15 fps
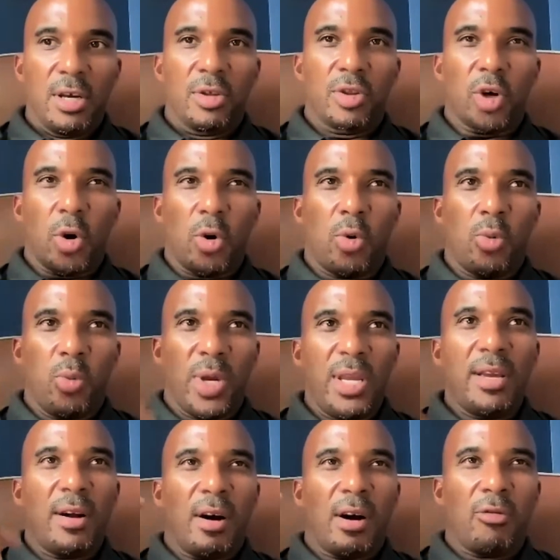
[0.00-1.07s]
So
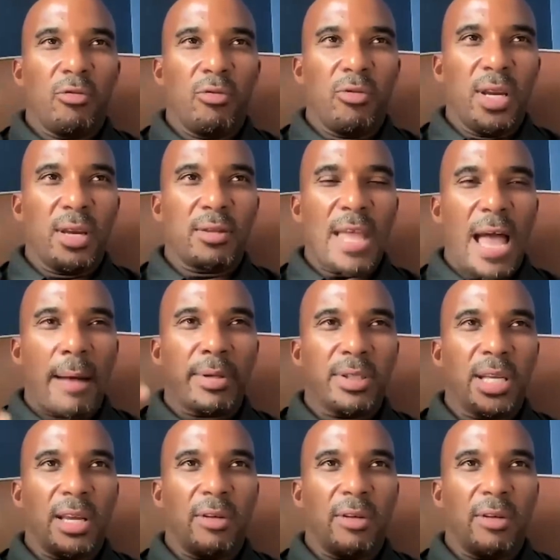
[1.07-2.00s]
we are reestablishing